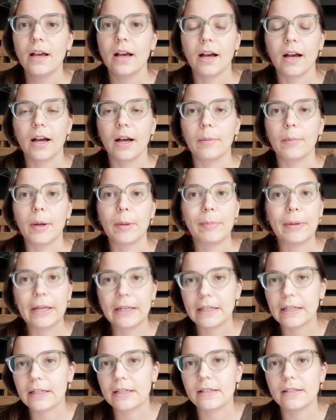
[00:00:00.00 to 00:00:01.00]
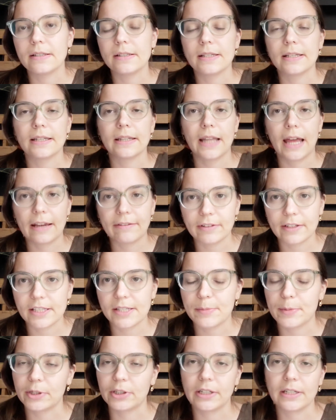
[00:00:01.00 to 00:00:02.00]
opinions and life
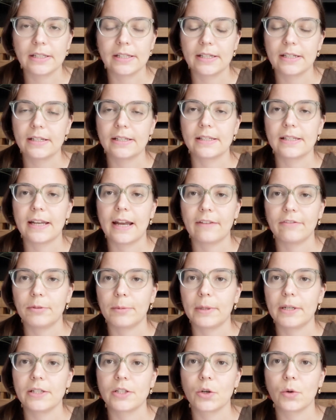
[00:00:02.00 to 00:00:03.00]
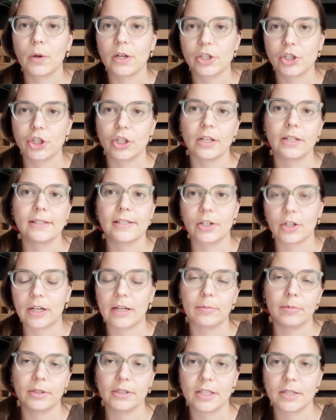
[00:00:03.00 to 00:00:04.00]
experiences and everybody's questions are
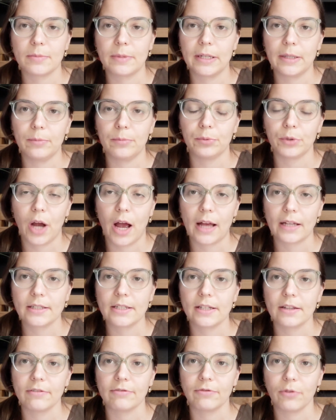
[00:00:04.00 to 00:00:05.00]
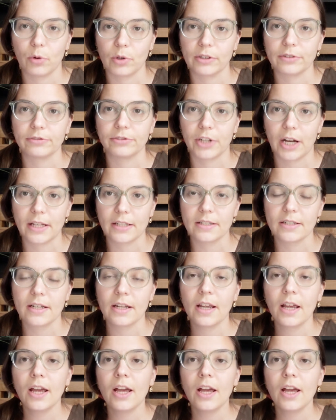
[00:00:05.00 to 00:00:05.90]
able to be brought to the forefront.